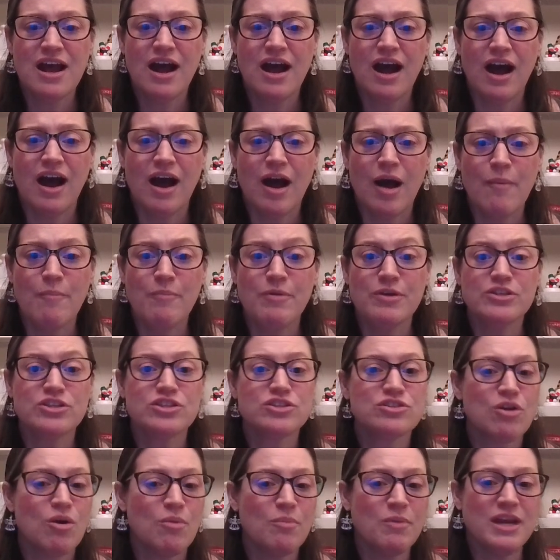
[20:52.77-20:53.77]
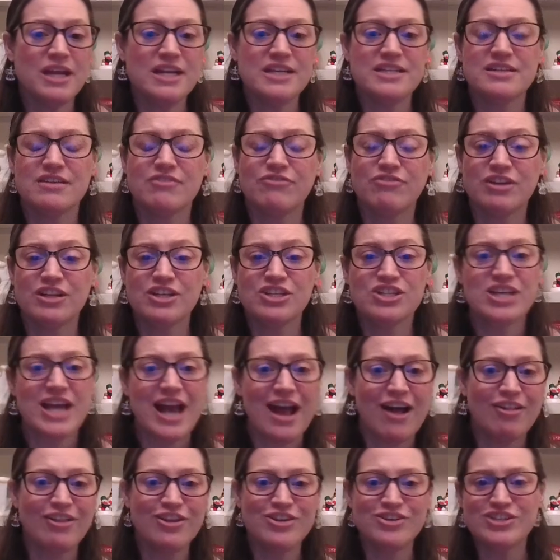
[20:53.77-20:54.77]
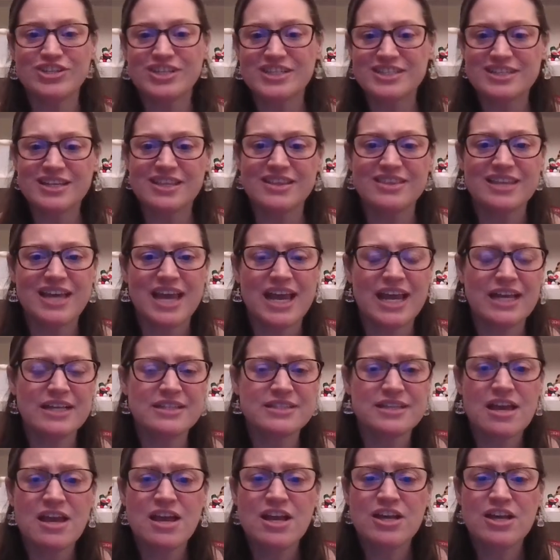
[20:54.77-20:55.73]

but so many different challenges and things.